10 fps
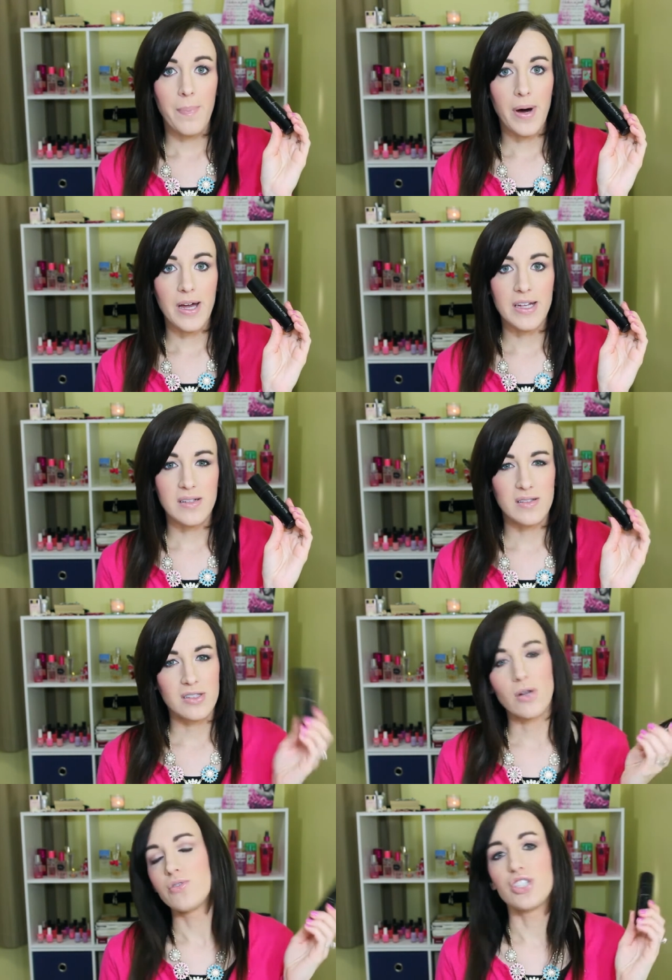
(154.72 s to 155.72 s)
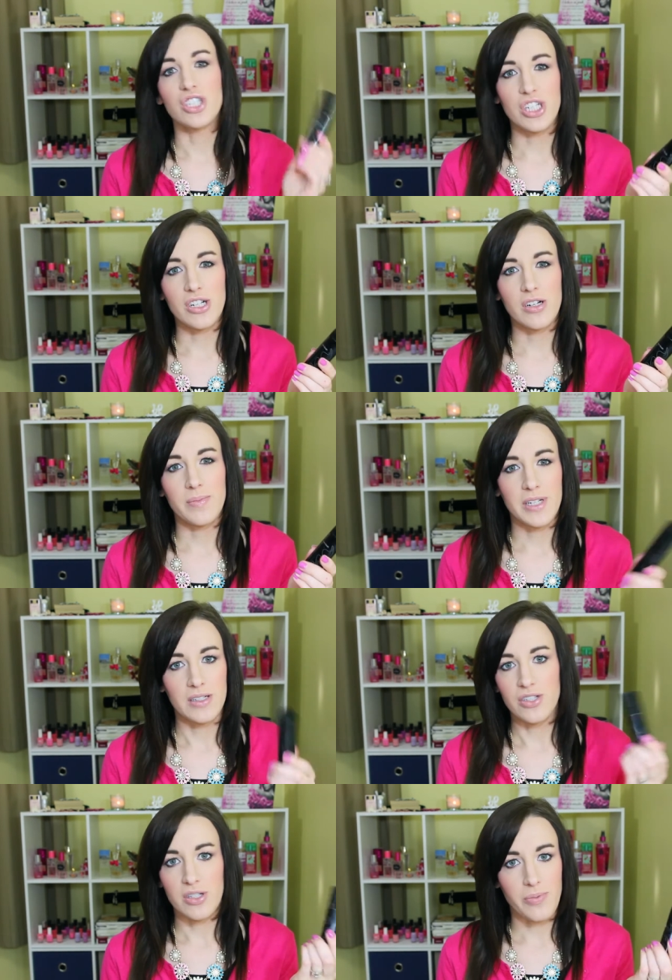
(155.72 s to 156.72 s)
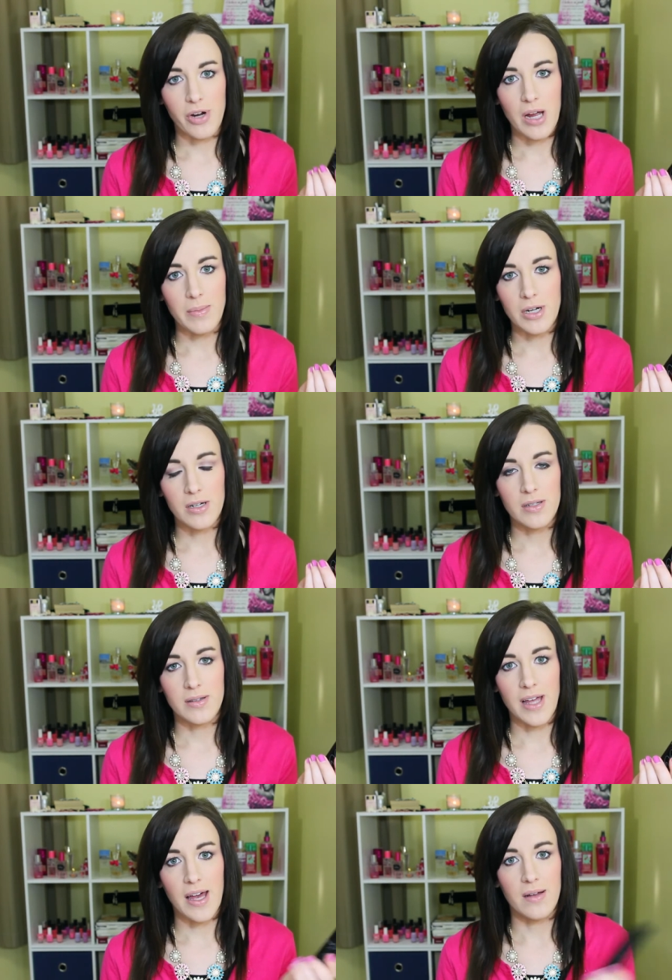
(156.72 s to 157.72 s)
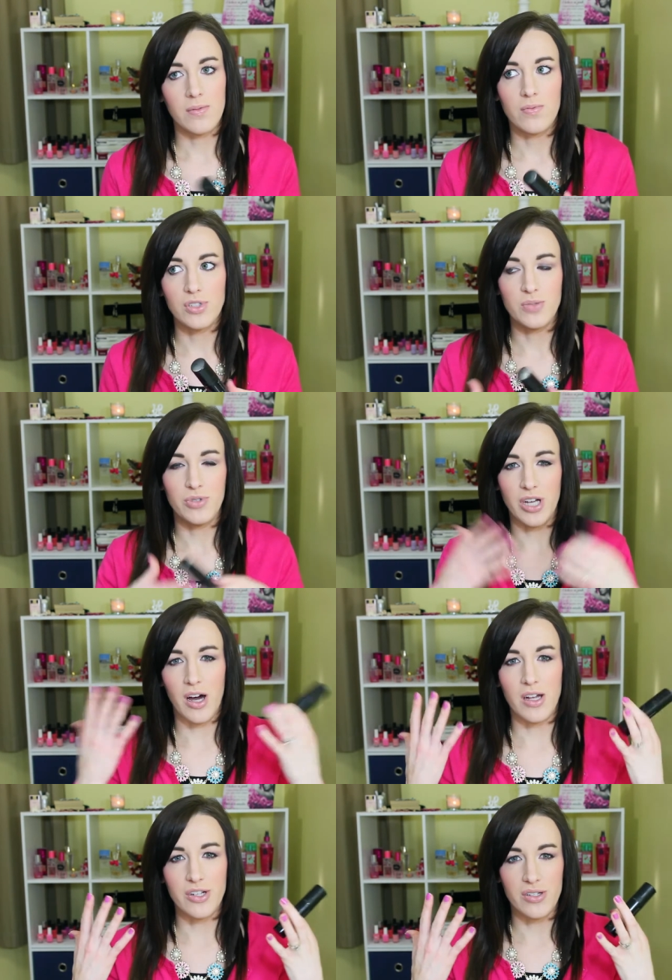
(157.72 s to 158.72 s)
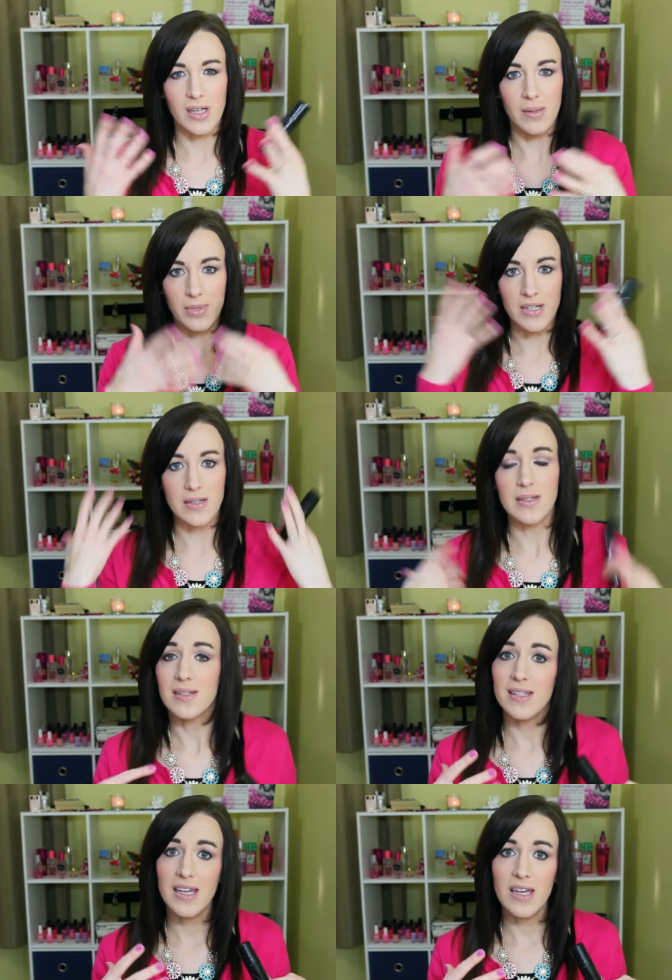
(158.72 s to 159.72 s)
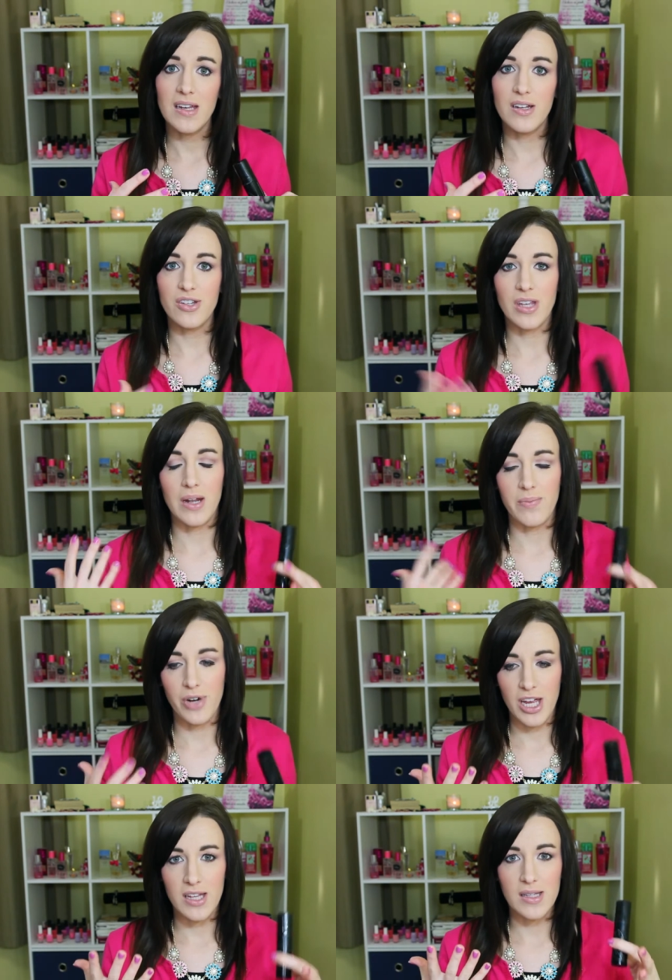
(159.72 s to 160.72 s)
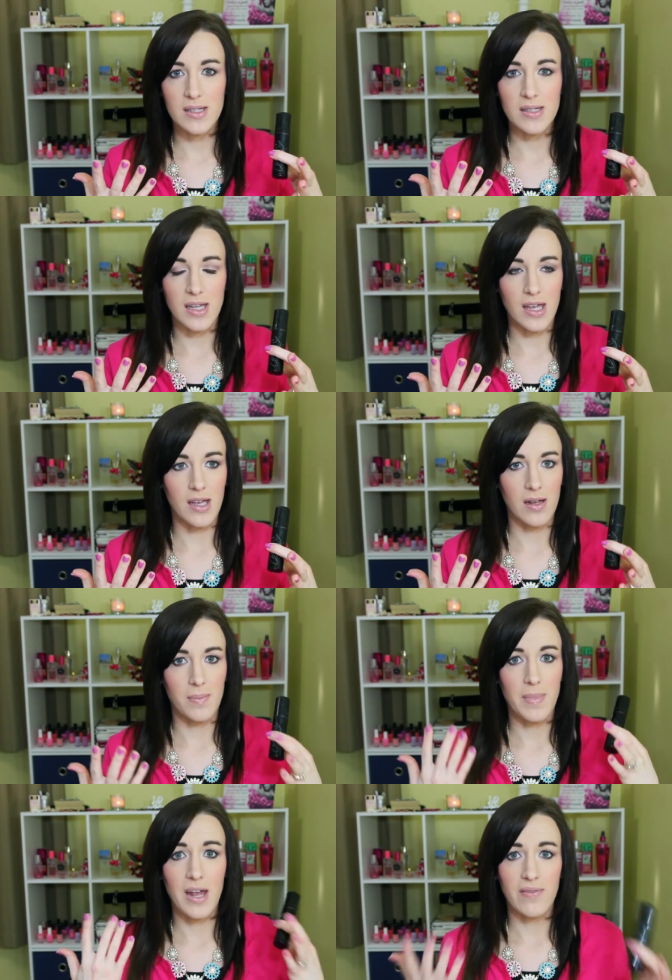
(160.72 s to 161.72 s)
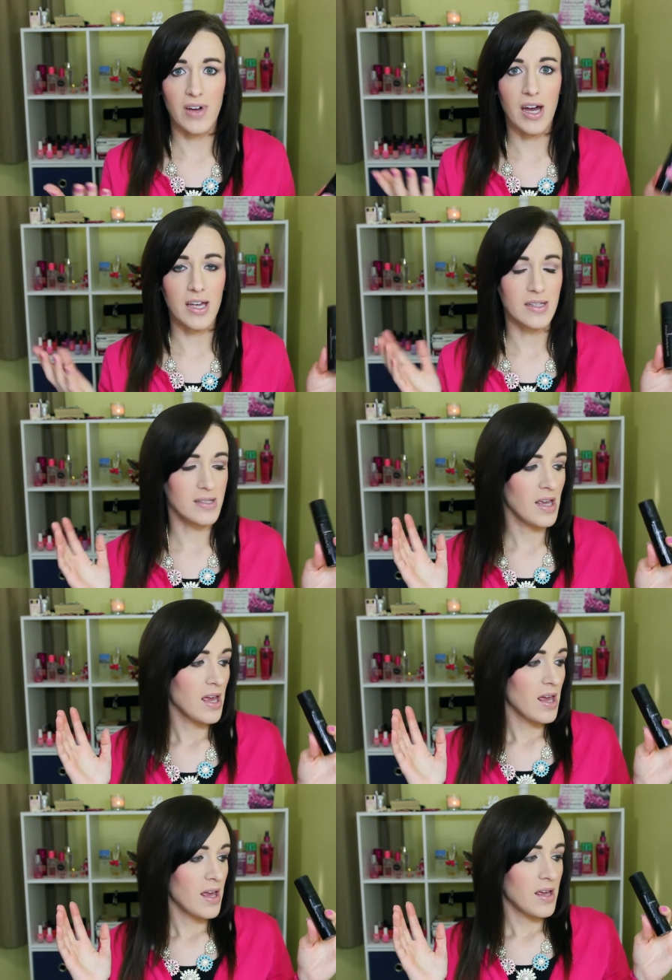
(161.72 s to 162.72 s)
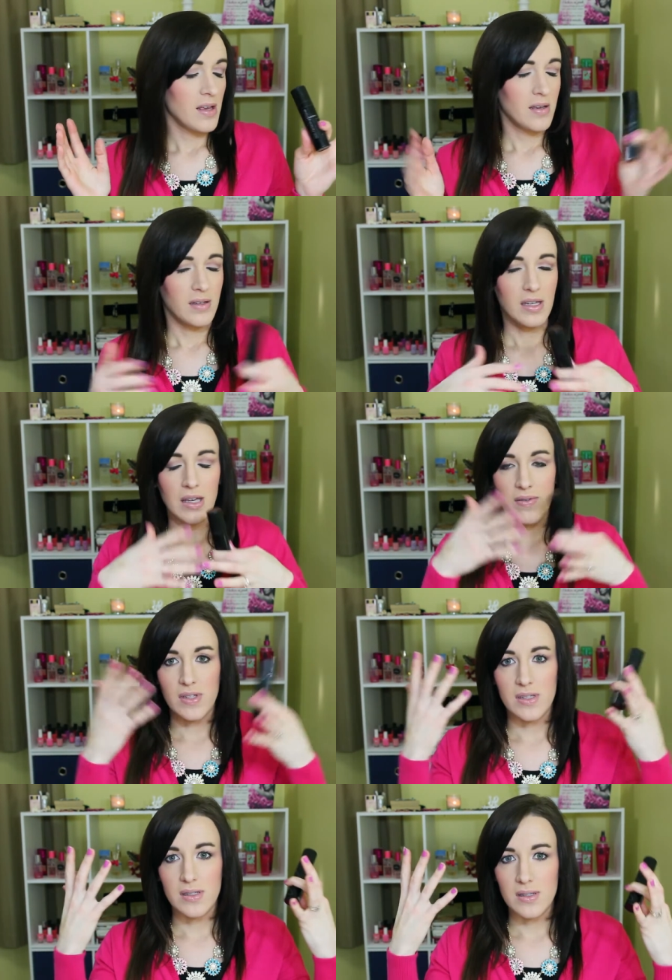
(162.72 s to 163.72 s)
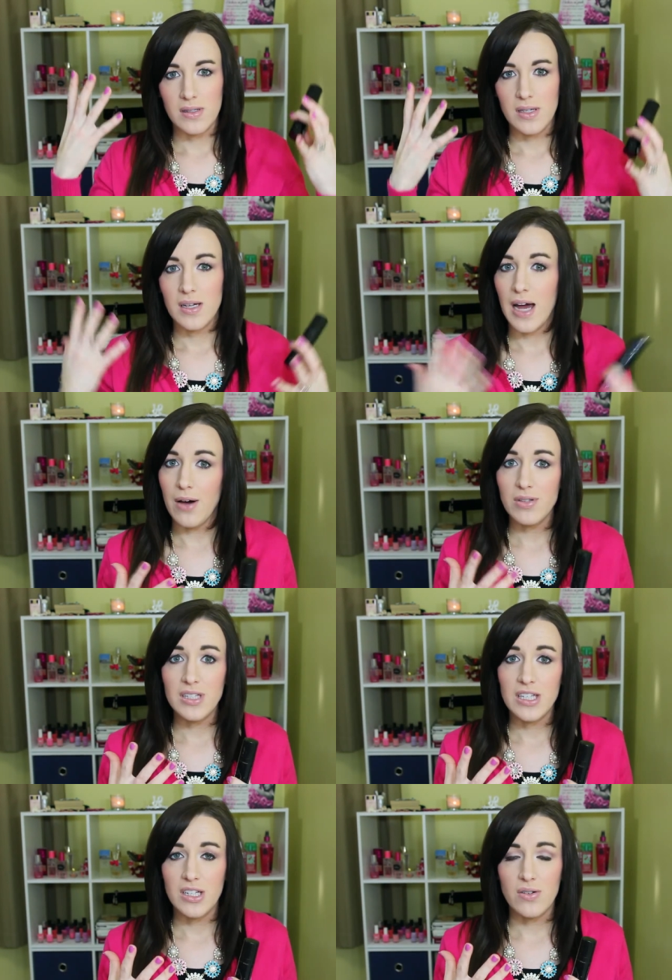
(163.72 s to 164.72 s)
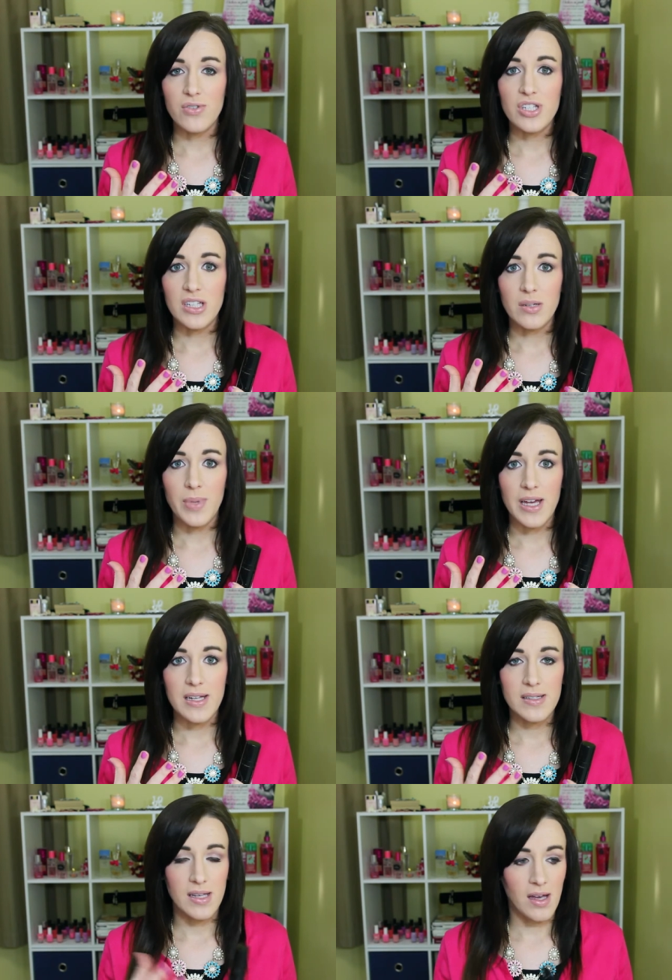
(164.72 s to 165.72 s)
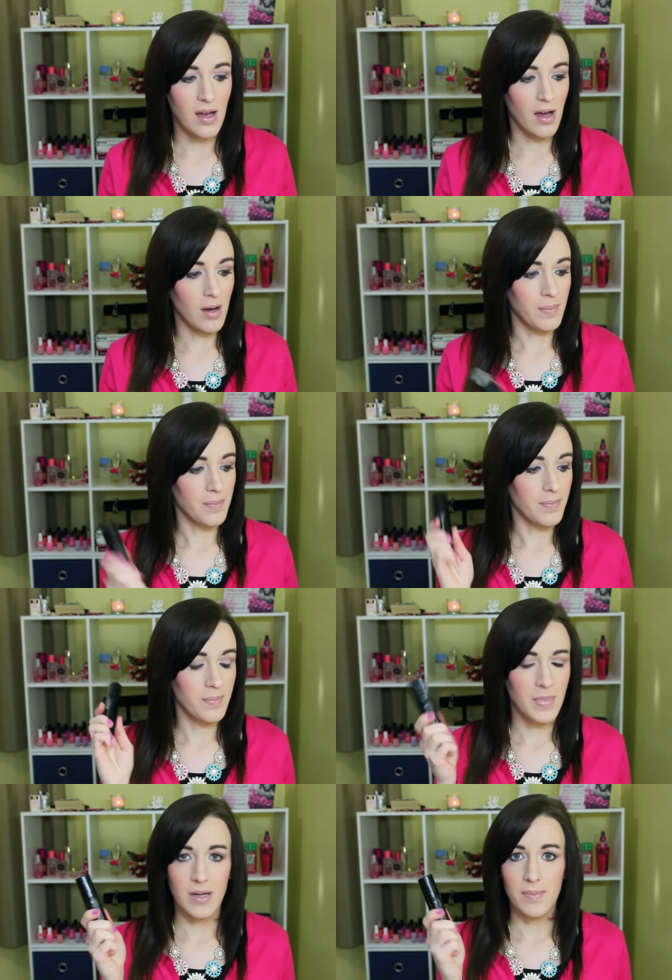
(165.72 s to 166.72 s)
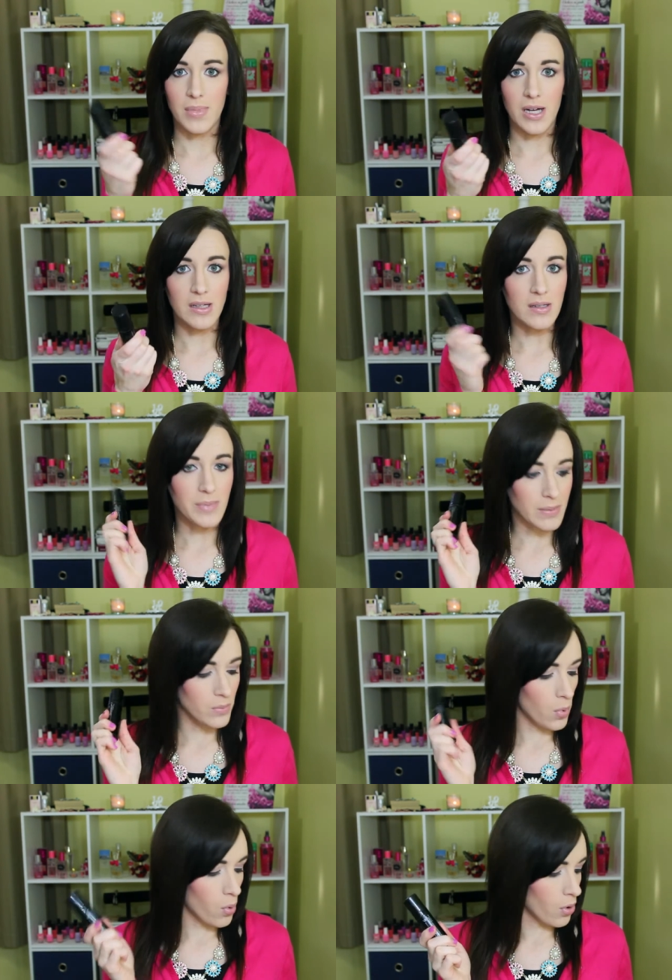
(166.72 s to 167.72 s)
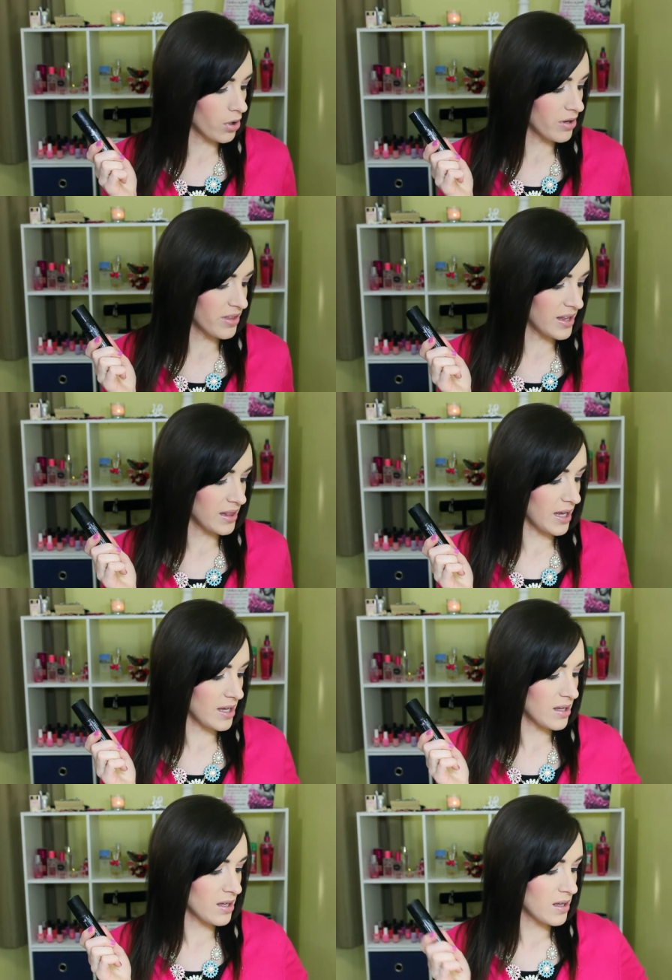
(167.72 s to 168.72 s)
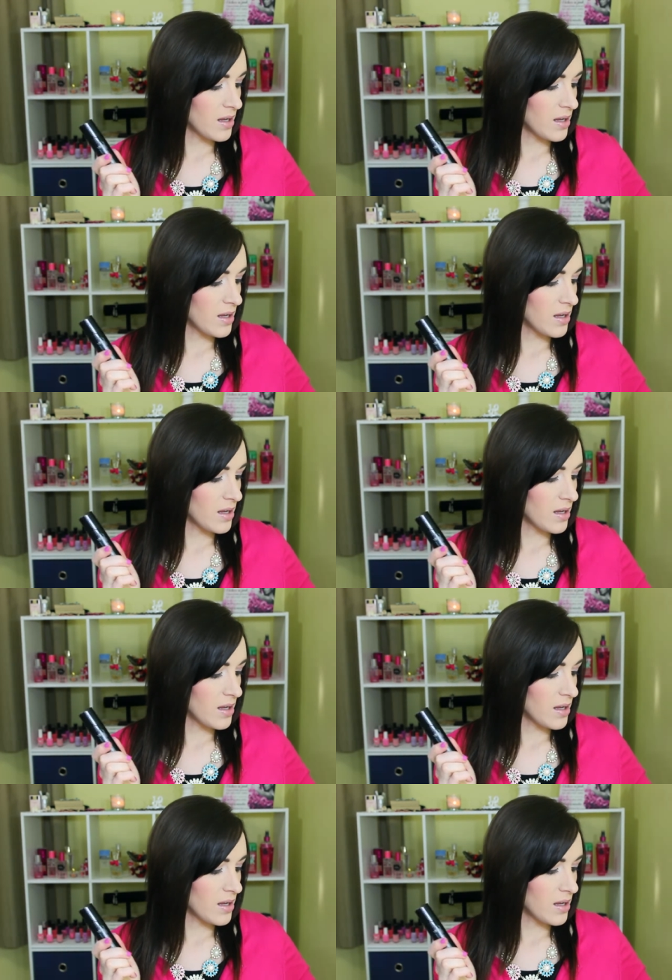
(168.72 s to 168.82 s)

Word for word: But it's so sheer because it's just a primer that once you put it on, it just kind of blends into the skin and just kind of brightens and mattifies, evens out the skin tone just a little bit, um, but a little bit more than like